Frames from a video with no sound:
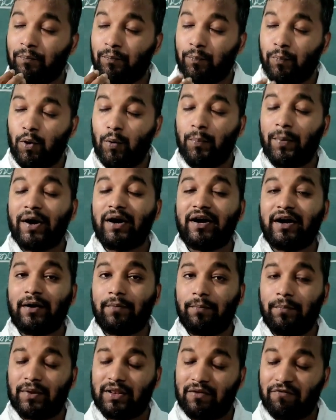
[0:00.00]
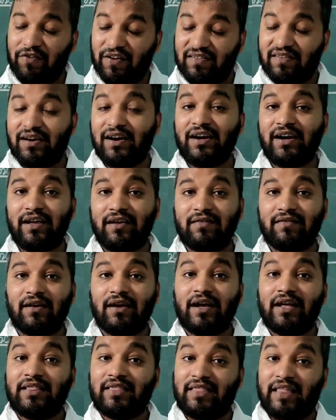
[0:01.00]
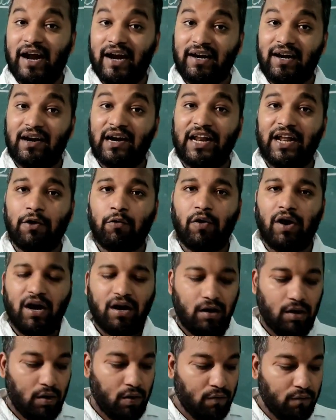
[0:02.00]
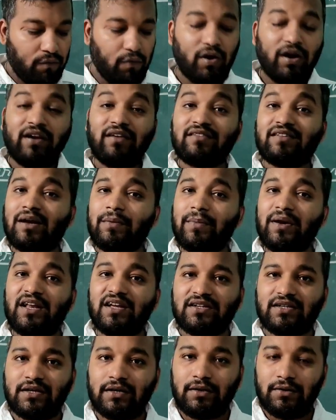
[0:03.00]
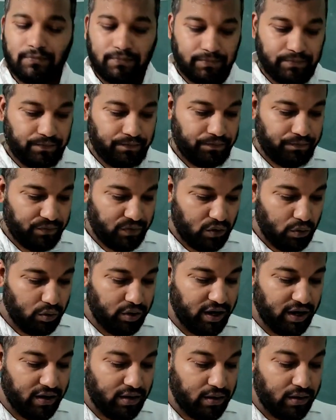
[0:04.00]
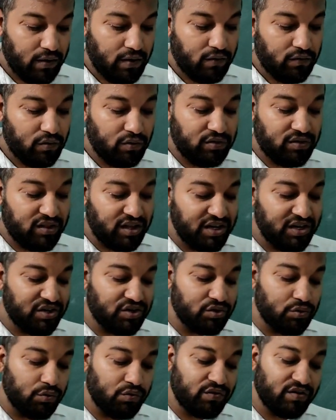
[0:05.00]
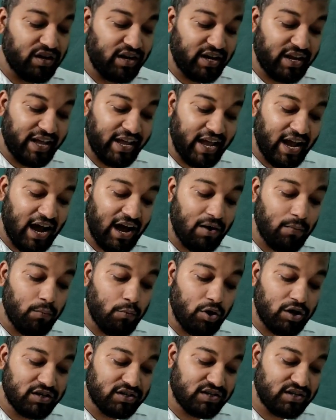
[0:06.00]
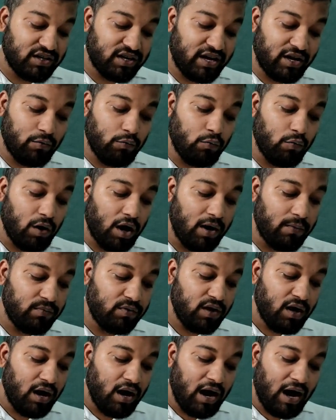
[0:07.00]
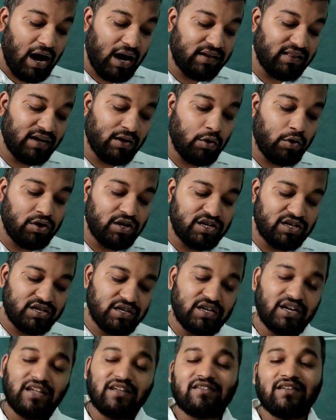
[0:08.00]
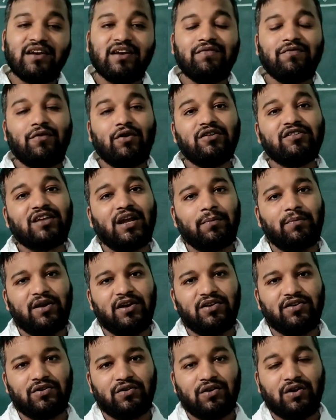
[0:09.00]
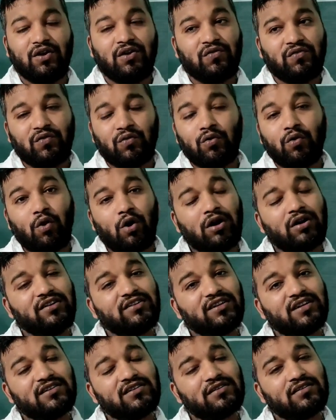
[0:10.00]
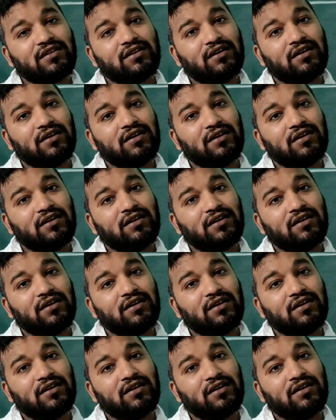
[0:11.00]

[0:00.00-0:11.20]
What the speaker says: proper facilities that are required for its germination. Okay, so this shows that air, moisture and warmth are the conditions necessary for germination. So not just